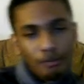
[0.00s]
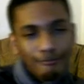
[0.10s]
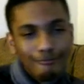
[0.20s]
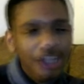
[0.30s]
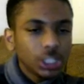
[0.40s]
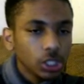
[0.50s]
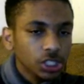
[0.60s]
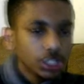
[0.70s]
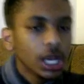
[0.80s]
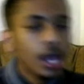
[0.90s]

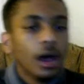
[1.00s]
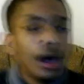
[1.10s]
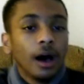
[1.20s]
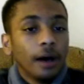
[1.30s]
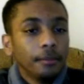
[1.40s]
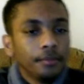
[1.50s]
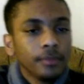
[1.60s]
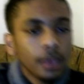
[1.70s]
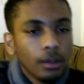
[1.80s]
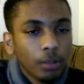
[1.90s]
muscles.
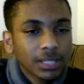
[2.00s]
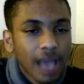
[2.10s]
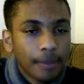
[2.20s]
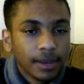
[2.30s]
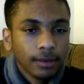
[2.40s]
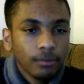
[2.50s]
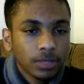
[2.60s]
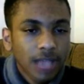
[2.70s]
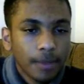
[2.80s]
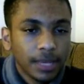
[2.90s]
What's happening?
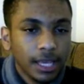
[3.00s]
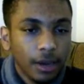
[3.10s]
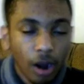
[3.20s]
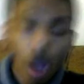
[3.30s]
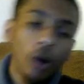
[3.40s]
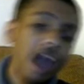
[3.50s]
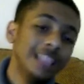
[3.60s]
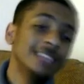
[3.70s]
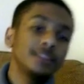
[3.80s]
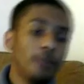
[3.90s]
What's happening here? Oh,
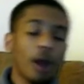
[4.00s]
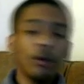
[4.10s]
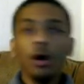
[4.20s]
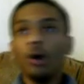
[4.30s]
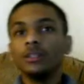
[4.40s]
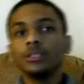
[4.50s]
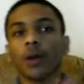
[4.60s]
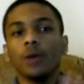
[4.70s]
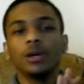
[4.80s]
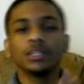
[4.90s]
this is the part
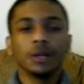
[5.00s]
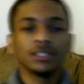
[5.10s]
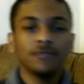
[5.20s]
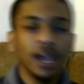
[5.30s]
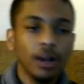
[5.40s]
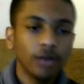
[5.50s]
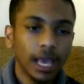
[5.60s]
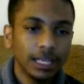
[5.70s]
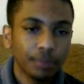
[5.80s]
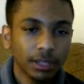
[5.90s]
where he's about to fight.
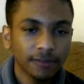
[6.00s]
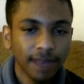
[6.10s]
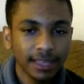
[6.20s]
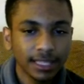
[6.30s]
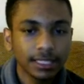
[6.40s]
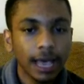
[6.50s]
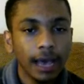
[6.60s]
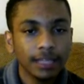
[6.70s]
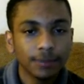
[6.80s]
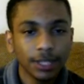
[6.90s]
Okay, he's about to fight this
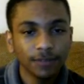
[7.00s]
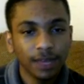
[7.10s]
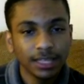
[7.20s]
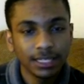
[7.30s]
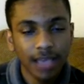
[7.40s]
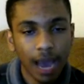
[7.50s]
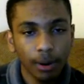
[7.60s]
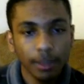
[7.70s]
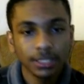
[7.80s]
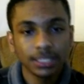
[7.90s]
guy. He's about to fight this guy,
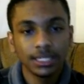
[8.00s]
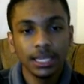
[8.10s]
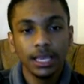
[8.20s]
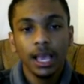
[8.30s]
and we're about to see